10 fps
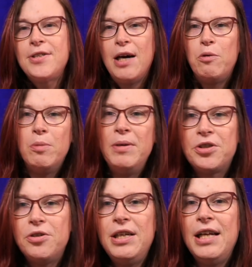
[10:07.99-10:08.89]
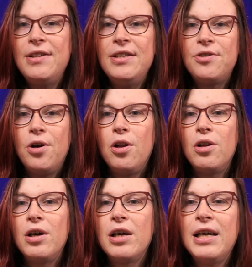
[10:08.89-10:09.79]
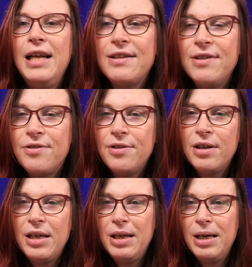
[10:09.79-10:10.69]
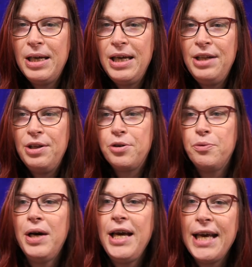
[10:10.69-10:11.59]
I will make sure that it's all connected in a good way.